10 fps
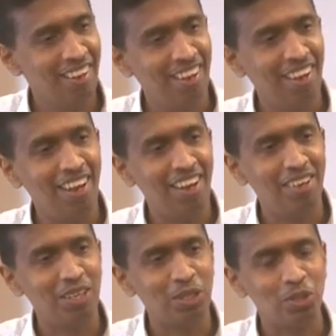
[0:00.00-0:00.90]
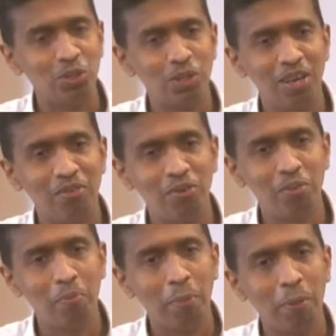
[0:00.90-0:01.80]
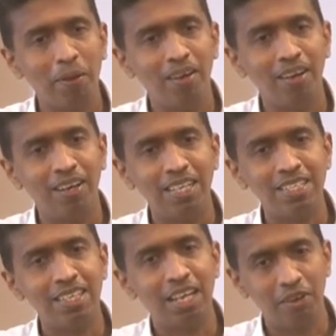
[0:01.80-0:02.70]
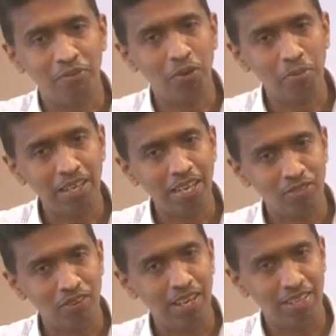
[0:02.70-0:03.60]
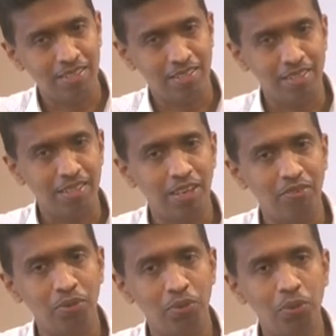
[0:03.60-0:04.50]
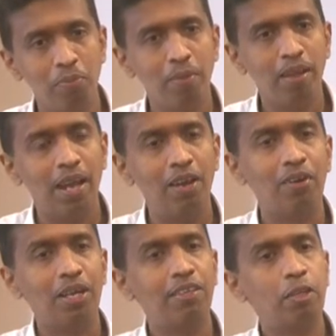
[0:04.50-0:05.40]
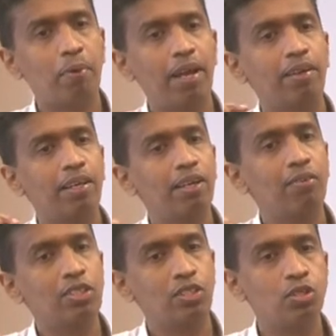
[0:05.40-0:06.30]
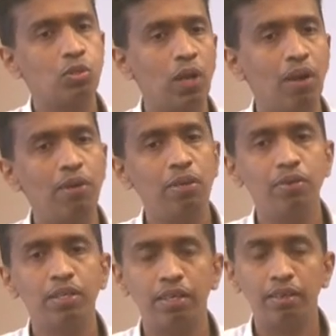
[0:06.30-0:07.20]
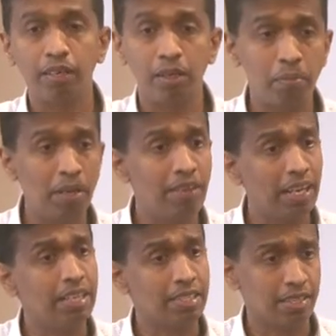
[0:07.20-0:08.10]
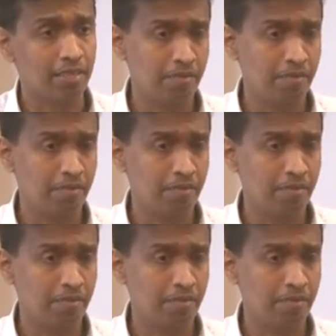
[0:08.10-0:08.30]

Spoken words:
And so therefore, it's a help for me as well as it's a help for you. And whatever the practical questions you have in your company, we can discuss,